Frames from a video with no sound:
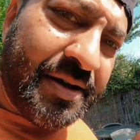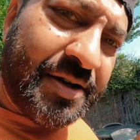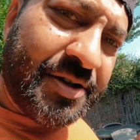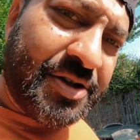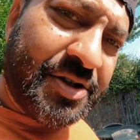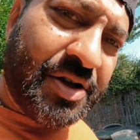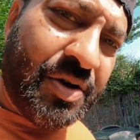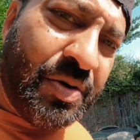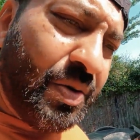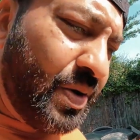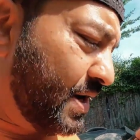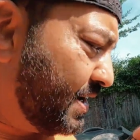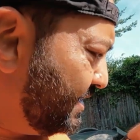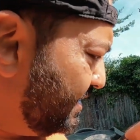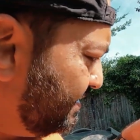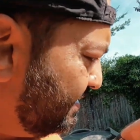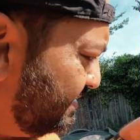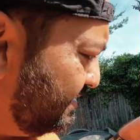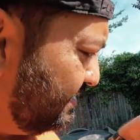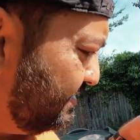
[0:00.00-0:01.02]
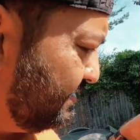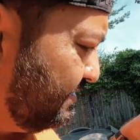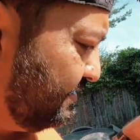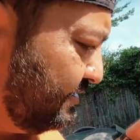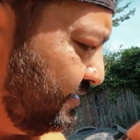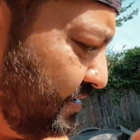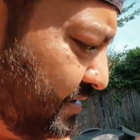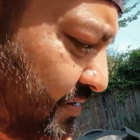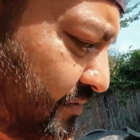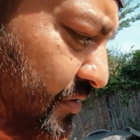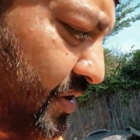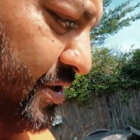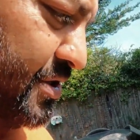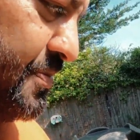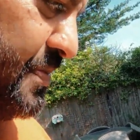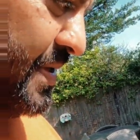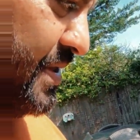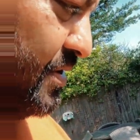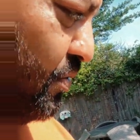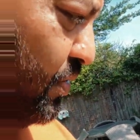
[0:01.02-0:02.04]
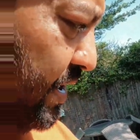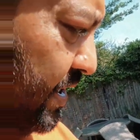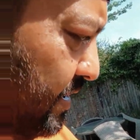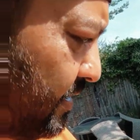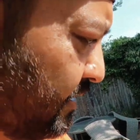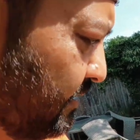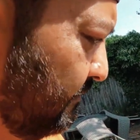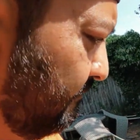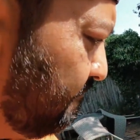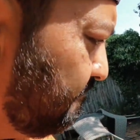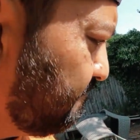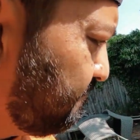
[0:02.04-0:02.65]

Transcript: So if I spin the wheel,